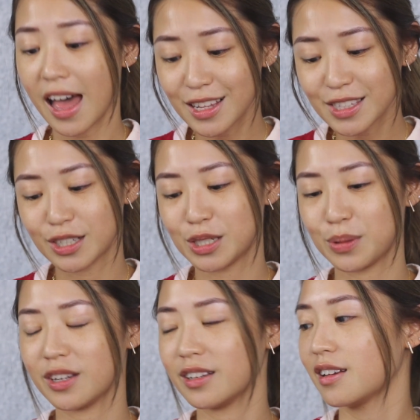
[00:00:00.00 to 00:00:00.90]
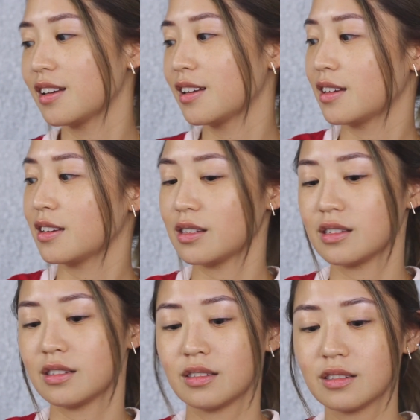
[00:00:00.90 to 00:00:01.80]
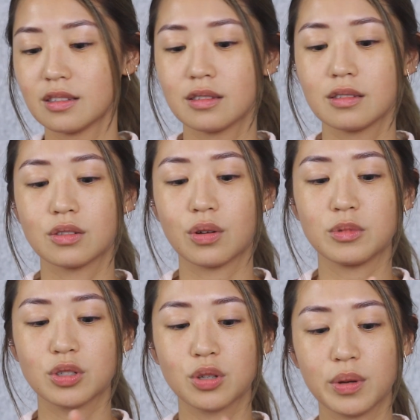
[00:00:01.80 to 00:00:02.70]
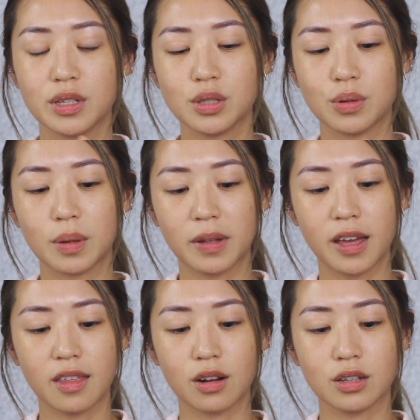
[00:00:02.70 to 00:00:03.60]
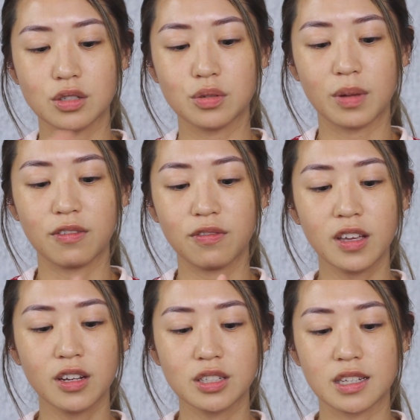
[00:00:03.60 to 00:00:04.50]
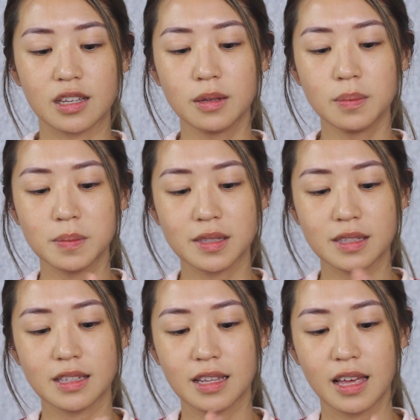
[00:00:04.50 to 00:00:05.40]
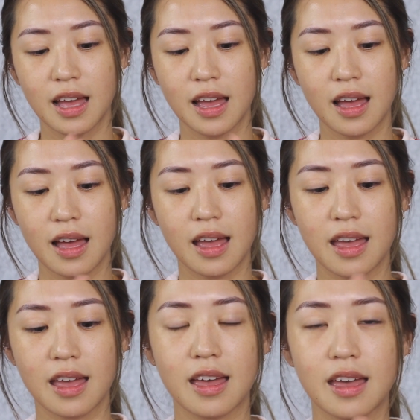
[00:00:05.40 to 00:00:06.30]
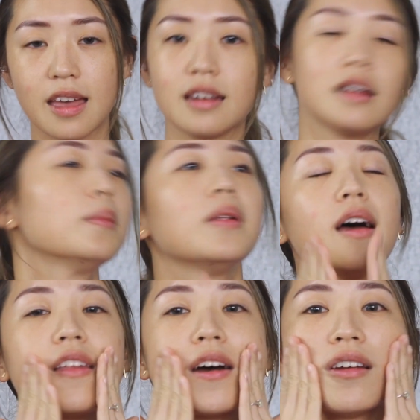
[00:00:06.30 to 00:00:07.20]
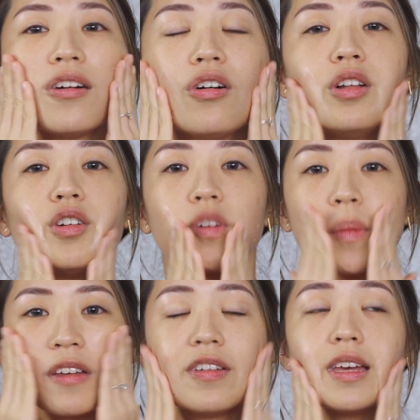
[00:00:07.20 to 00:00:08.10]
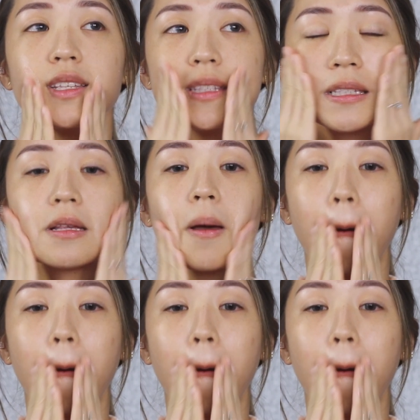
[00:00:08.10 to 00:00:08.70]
else onto it. So I'm just going to apply that onto my fingertips and apply that all over my face.